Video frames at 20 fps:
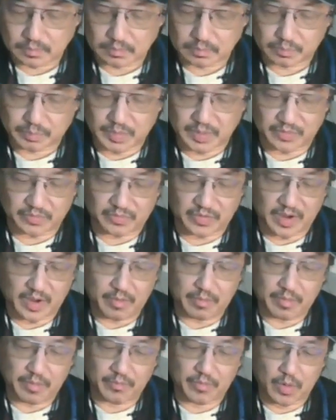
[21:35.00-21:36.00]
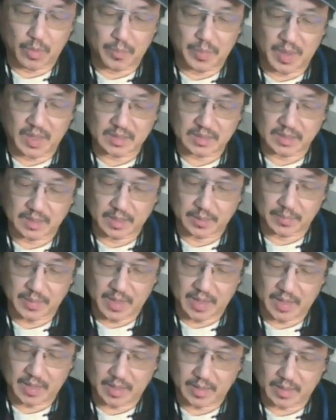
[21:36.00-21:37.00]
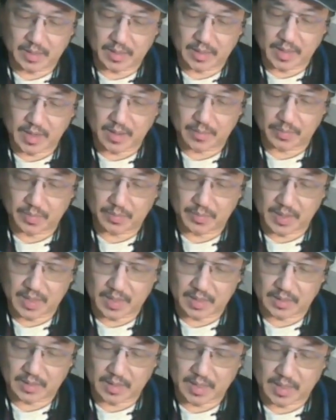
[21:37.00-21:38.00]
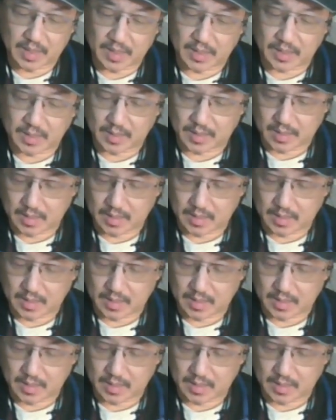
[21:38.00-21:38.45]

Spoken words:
But very robustly made. Can't be mad at that.